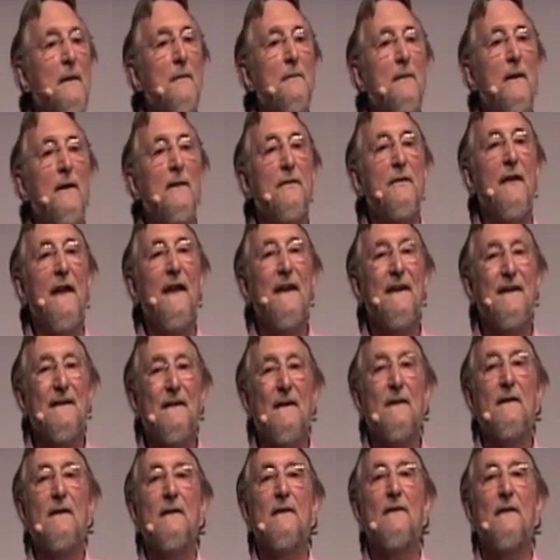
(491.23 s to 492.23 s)
but
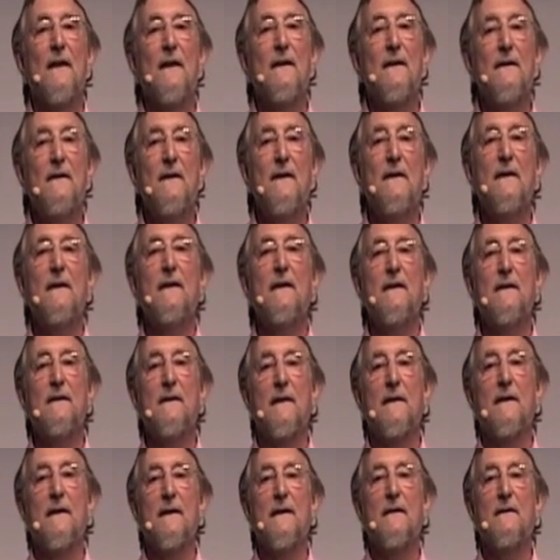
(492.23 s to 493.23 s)
then they
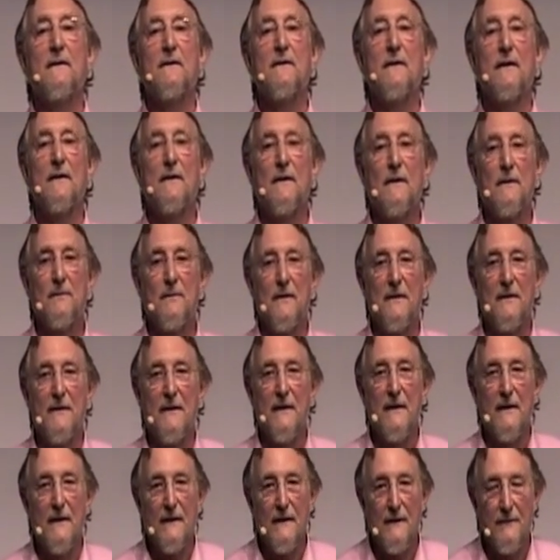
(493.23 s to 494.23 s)
need
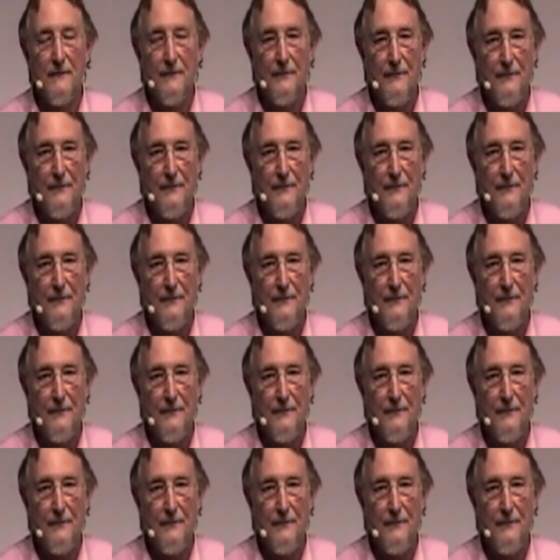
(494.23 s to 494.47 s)
interpreting.